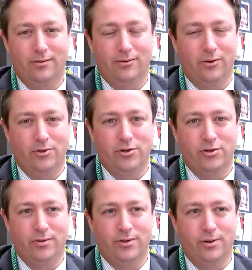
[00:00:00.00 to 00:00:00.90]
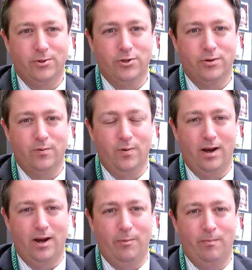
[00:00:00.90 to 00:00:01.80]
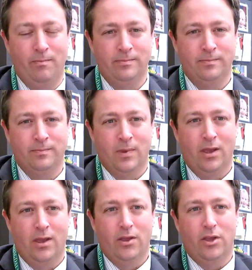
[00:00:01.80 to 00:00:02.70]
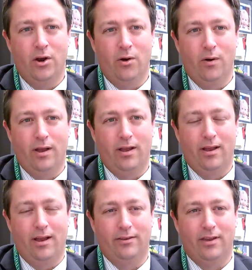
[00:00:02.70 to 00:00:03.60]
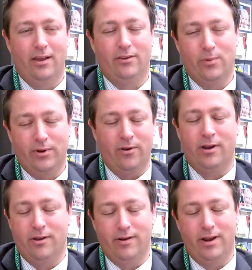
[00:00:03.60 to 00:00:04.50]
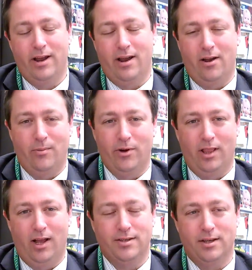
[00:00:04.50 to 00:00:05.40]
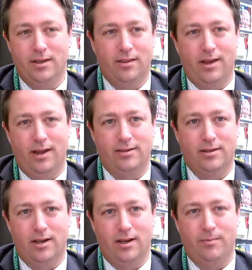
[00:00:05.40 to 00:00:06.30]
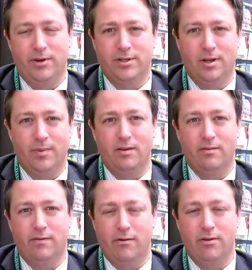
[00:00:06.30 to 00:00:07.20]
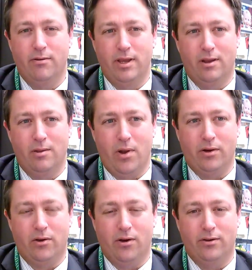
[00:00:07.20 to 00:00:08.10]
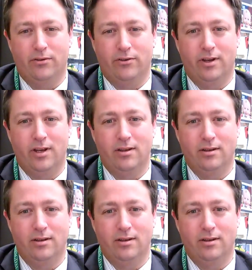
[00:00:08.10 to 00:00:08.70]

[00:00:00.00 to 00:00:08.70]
So true, so true. You know, as we're talking right now, I'm realizing that there's something very unique about Garden City.